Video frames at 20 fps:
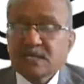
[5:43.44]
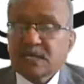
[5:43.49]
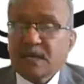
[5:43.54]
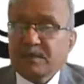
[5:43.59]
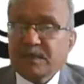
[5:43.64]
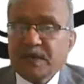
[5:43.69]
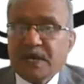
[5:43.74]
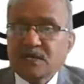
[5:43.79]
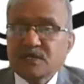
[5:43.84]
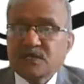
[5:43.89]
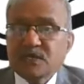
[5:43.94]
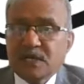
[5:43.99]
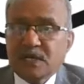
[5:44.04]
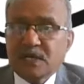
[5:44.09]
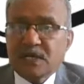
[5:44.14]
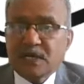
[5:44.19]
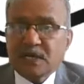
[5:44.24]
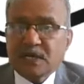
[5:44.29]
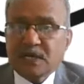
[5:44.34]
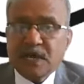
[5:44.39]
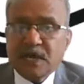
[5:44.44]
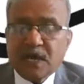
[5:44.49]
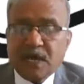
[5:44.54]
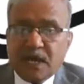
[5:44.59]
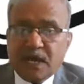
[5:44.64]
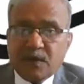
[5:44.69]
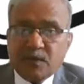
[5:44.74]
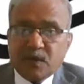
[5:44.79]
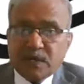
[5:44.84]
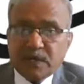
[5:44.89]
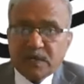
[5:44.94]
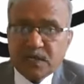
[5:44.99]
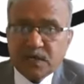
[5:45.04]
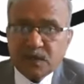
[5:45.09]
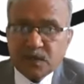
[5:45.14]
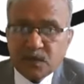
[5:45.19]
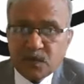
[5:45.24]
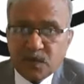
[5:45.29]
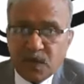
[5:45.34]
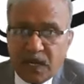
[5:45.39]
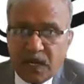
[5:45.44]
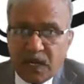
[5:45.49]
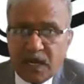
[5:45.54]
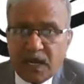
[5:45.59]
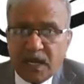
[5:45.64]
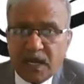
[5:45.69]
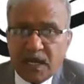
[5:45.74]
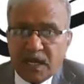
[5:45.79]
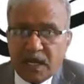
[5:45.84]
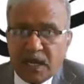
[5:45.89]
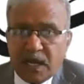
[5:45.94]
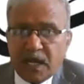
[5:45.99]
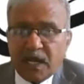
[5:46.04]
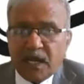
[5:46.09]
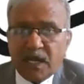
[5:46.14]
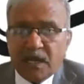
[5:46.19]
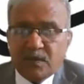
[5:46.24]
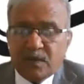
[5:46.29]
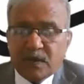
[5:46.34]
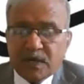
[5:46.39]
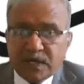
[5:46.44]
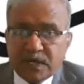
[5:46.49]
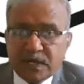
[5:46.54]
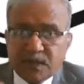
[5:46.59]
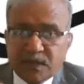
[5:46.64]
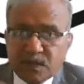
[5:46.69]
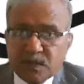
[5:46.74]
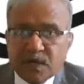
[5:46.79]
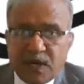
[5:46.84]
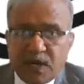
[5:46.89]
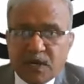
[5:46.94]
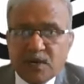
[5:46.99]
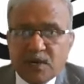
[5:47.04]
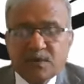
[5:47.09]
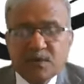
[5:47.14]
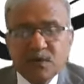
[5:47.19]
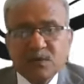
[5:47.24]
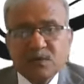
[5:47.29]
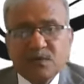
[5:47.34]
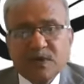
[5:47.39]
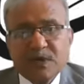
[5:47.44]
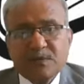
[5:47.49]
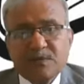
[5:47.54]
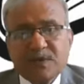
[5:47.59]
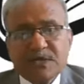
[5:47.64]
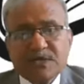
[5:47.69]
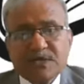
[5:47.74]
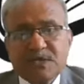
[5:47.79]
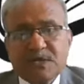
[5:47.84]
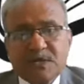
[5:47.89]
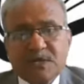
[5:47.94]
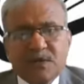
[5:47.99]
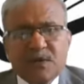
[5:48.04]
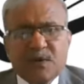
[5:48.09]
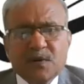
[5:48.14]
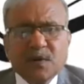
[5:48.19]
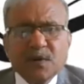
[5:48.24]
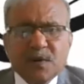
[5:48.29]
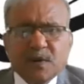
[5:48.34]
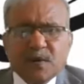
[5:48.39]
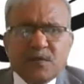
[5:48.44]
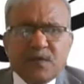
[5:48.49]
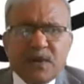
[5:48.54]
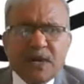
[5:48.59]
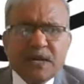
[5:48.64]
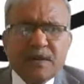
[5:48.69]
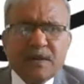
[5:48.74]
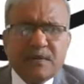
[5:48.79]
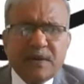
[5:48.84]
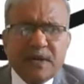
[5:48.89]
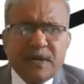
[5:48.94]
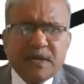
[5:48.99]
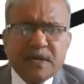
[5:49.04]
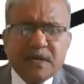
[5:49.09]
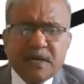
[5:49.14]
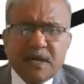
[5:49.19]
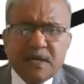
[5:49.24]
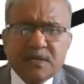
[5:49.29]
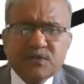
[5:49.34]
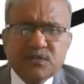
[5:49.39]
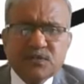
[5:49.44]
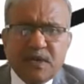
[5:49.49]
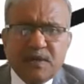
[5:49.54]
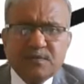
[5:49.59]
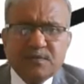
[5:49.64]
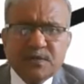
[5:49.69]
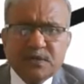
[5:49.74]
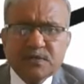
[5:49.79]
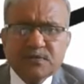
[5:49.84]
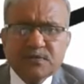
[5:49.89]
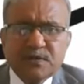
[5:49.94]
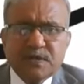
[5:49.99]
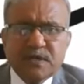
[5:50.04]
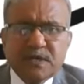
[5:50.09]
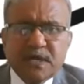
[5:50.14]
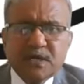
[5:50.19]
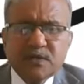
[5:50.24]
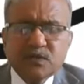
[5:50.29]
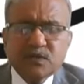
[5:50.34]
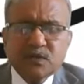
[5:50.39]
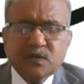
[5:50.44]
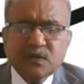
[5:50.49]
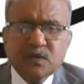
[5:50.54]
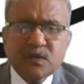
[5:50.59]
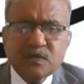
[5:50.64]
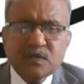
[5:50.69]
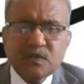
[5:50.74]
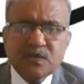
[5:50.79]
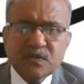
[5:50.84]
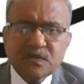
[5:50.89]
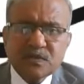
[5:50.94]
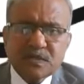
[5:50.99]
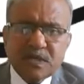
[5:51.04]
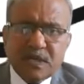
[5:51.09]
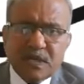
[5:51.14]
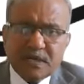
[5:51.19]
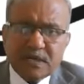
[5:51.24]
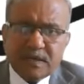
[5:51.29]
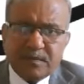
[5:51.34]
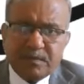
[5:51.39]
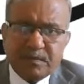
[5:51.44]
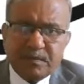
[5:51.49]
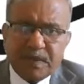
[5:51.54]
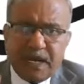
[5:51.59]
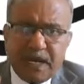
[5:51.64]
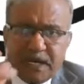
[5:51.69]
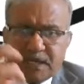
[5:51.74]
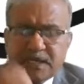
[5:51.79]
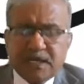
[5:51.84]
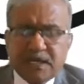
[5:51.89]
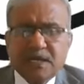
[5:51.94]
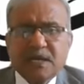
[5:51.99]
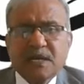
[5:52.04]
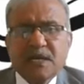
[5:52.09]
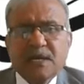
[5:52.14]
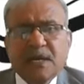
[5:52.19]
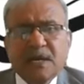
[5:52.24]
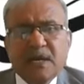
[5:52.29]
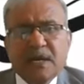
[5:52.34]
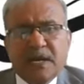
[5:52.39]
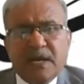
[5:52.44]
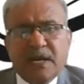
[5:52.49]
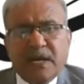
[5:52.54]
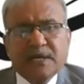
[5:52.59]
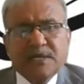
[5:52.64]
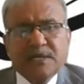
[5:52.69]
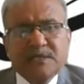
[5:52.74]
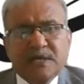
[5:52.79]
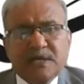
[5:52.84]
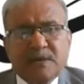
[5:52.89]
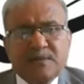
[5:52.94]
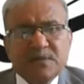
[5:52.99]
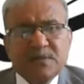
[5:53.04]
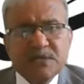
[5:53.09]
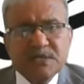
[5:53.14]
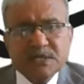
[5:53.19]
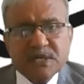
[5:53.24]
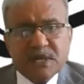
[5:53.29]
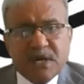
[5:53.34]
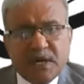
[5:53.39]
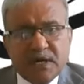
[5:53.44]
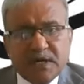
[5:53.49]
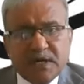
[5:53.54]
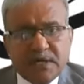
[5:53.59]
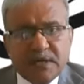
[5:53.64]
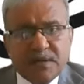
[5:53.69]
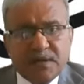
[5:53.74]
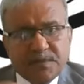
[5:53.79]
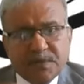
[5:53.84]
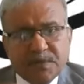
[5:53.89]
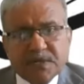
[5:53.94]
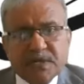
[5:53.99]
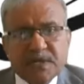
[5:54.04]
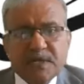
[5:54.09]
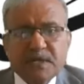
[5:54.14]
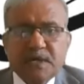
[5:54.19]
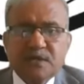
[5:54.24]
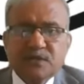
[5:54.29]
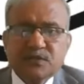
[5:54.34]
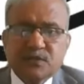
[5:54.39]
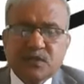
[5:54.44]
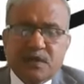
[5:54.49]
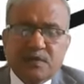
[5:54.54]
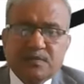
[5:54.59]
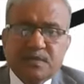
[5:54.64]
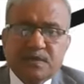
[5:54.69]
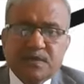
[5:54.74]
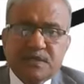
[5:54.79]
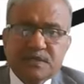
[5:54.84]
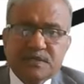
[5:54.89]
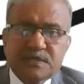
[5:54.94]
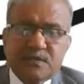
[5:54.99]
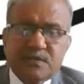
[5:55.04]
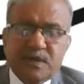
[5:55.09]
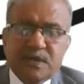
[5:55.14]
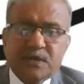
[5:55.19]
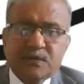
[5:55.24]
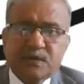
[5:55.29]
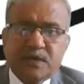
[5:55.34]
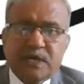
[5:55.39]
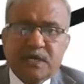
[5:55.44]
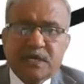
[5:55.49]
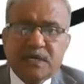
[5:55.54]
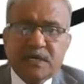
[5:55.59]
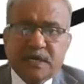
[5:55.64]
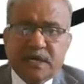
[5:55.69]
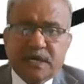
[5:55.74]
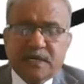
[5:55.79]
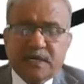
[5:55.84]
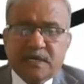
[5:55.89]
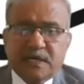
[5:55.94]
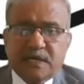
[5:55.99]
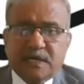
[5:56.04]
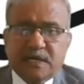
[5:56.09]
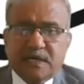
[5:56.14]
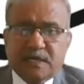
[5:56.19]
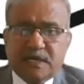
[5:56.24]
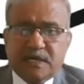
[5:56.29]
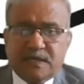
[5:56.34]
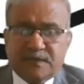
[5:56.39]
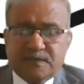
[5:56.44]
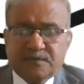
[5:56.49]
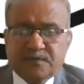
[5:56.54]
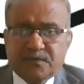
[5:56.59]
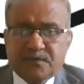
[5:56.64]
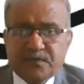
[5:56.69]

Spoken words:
Surprisingly, I wanted to talk about one person. Whatever examples we take, those are the practical examples, contemporary examples, what we take it in there.